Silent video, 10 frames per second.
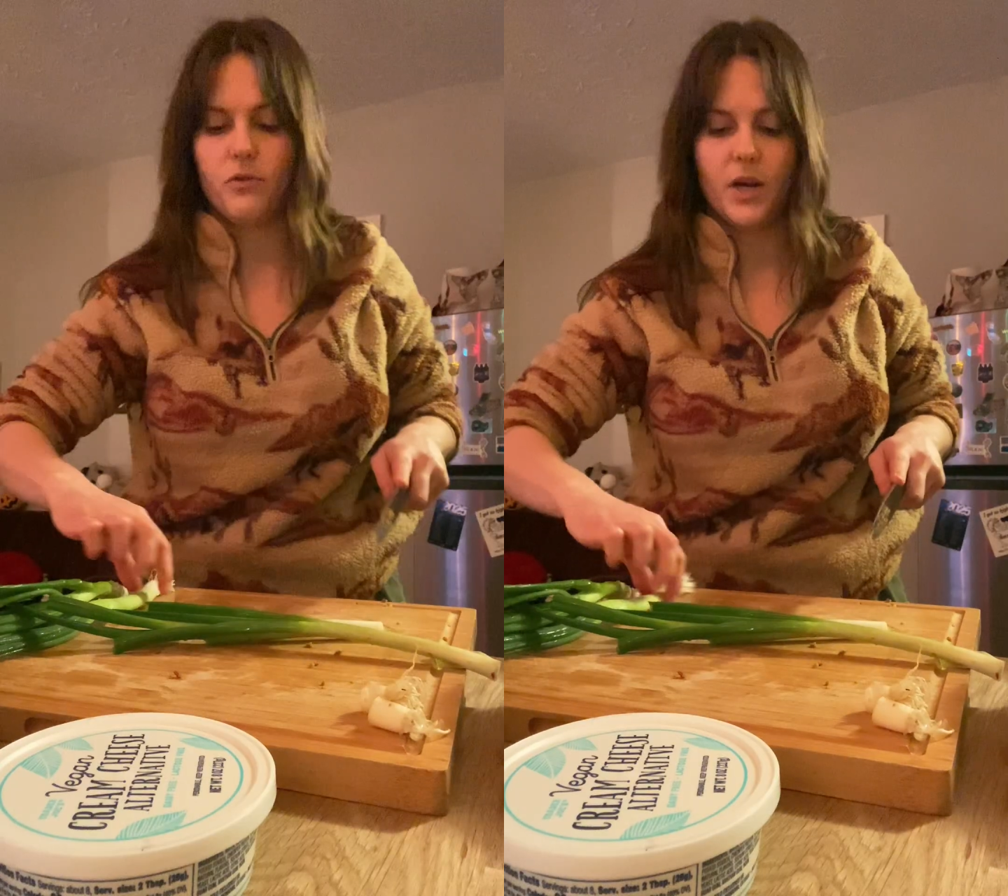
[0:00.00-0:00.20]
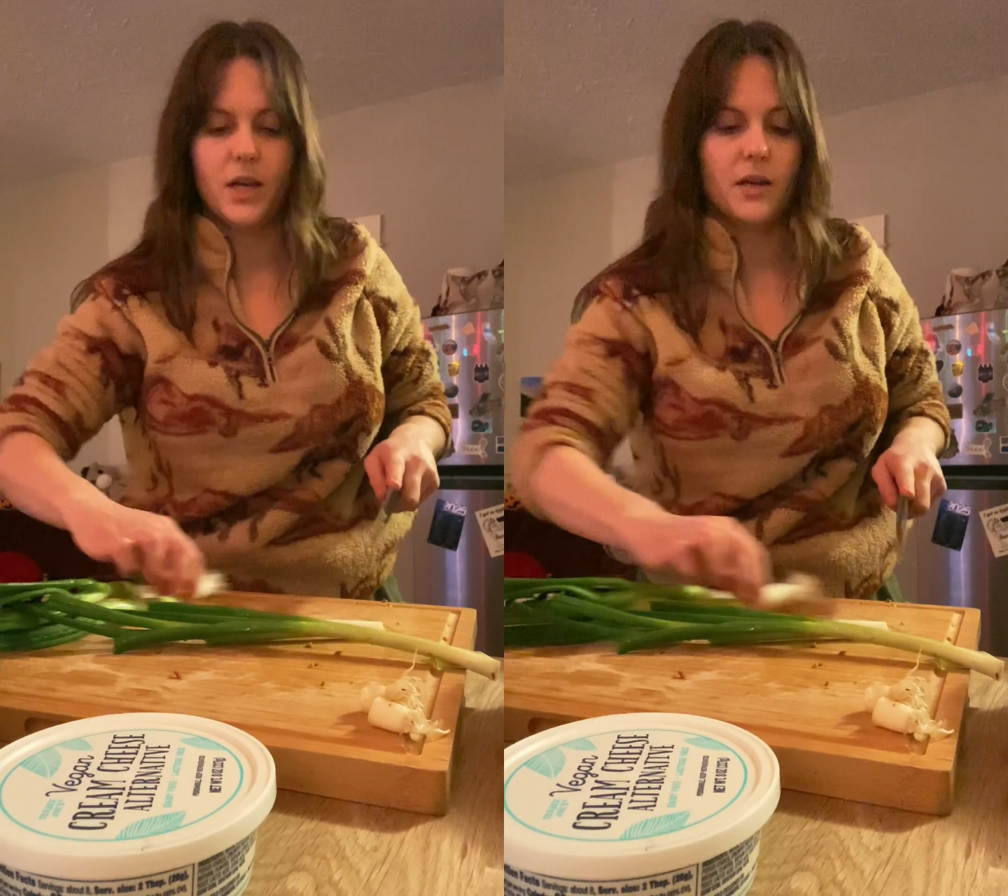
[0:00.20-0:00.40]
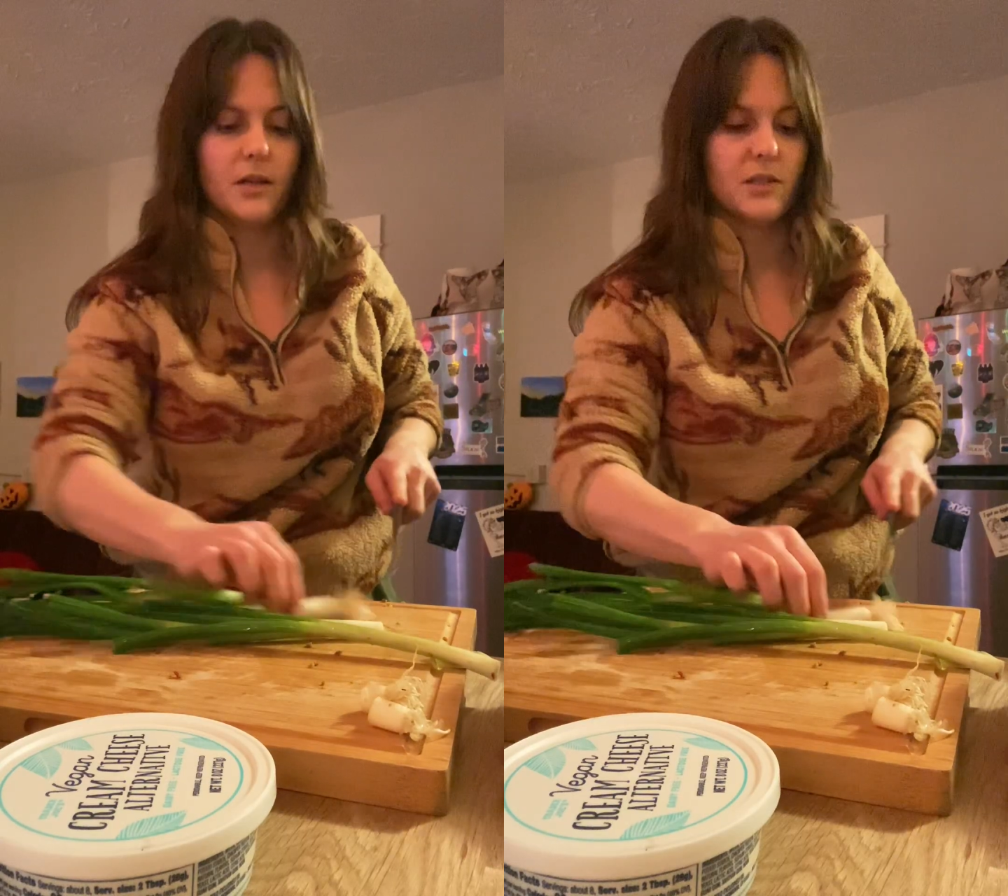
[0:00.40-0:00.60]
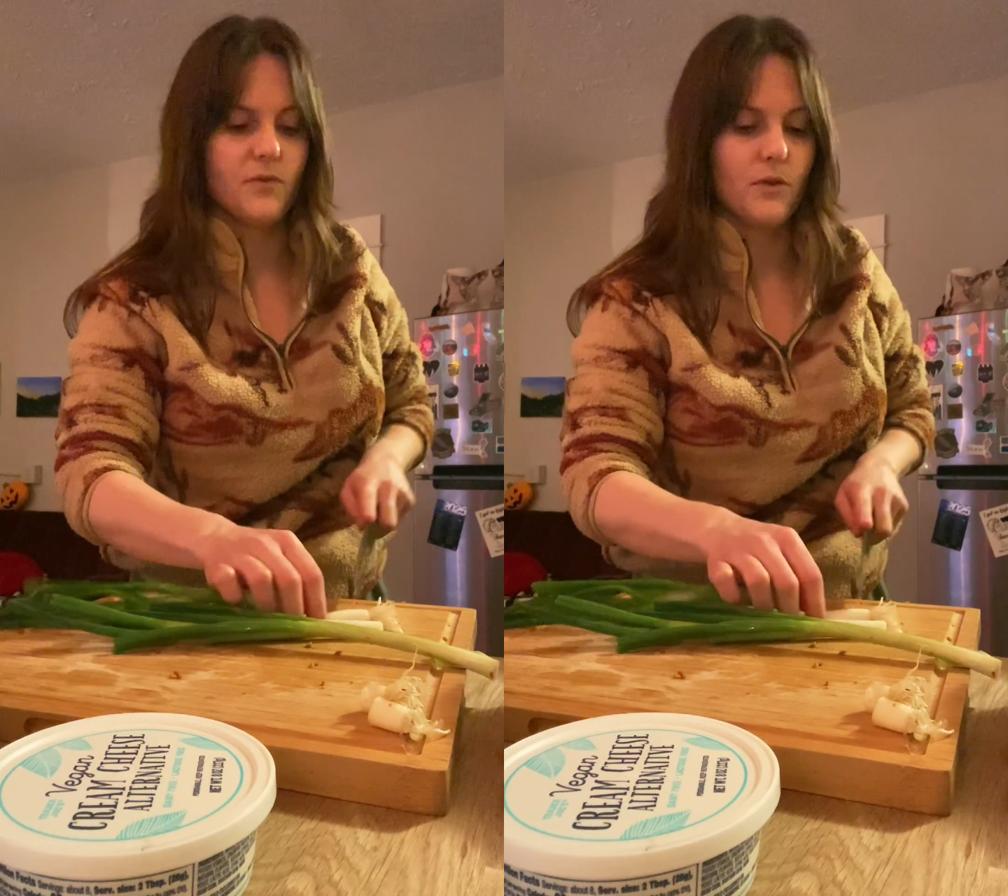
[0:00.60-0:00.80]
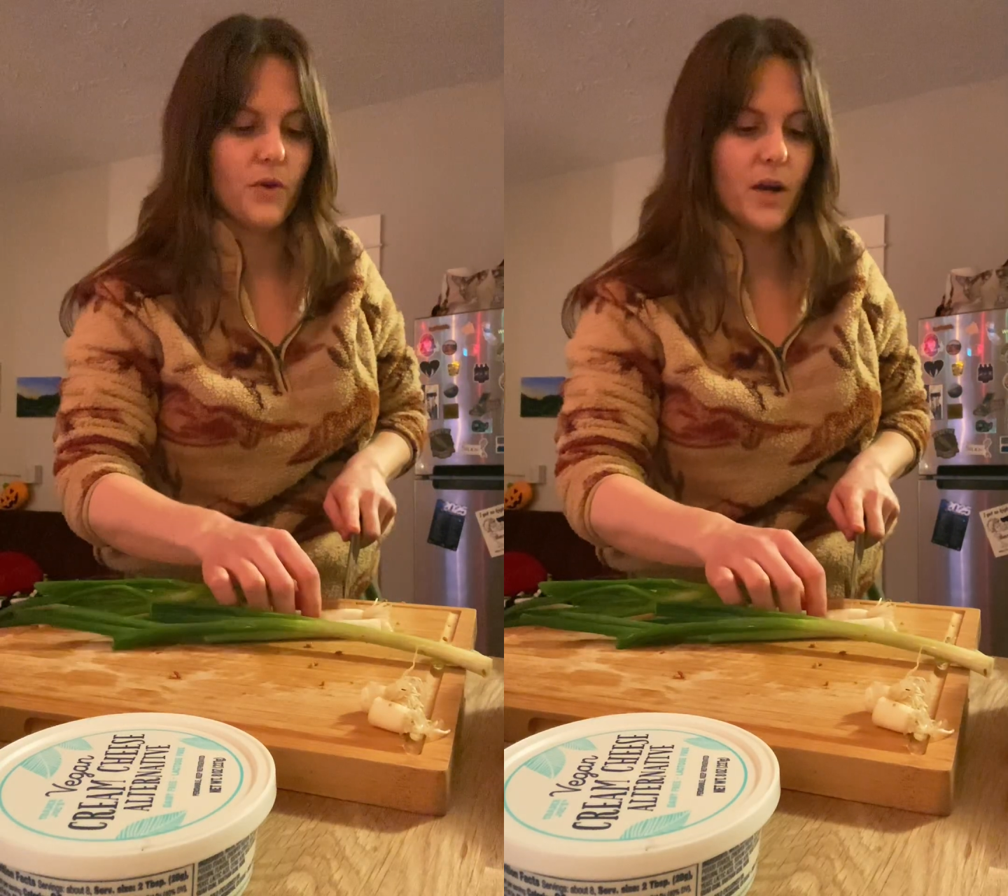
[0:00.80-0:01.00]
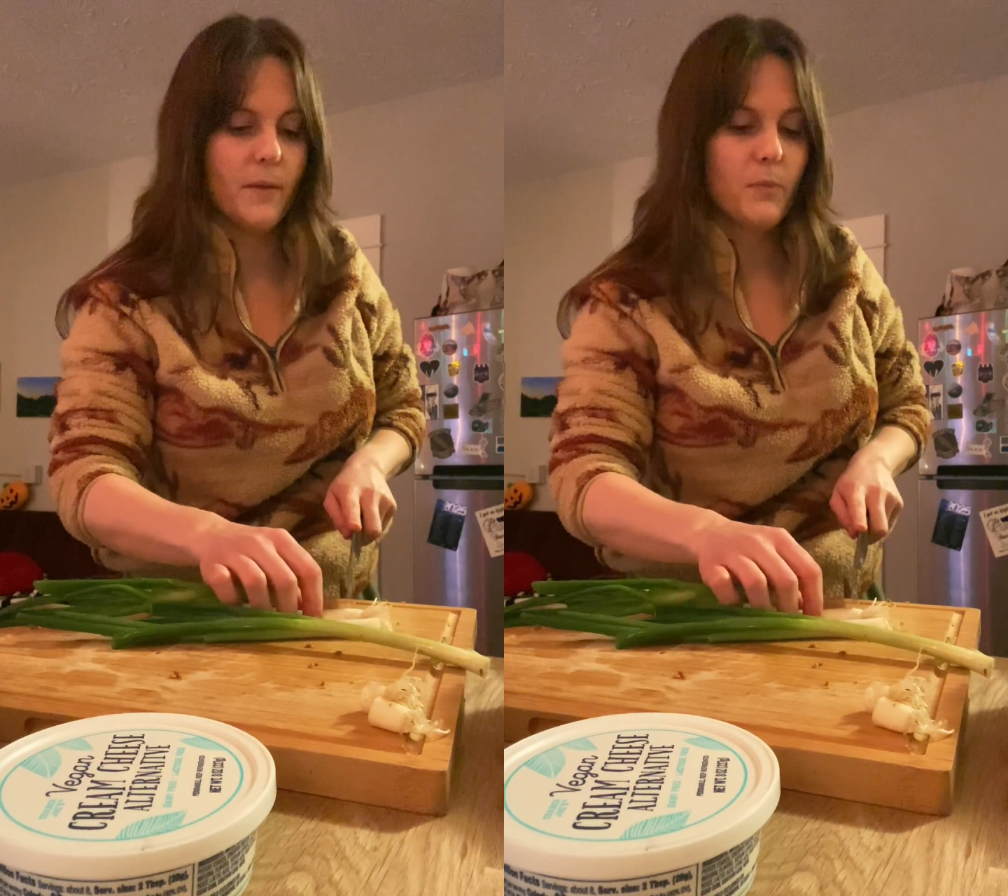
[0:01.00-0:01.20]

green onions for free.